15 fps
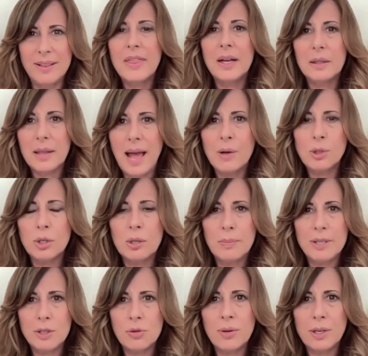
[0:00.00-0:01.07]
that allows you to
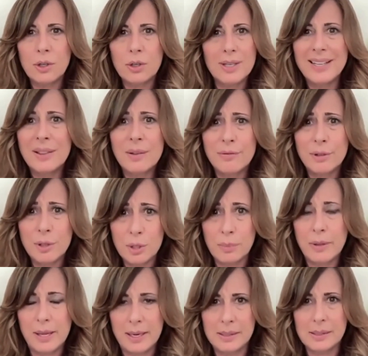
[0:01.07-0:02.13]
be triggered in the first
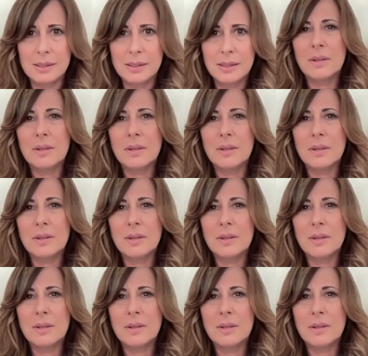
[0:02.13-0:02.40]
place.